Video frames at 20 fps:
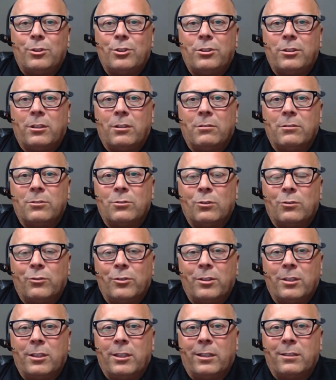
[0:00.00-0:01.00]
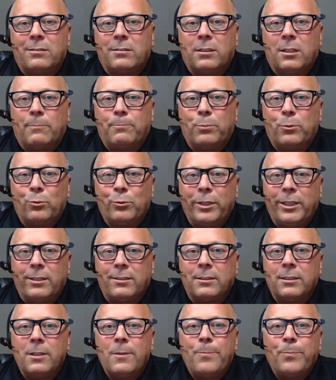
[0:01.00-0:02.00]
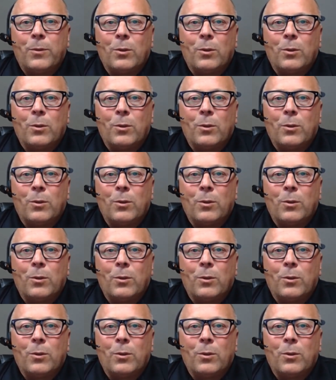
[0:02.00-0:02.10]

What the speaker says: Michelle, is over the next couple of weeks,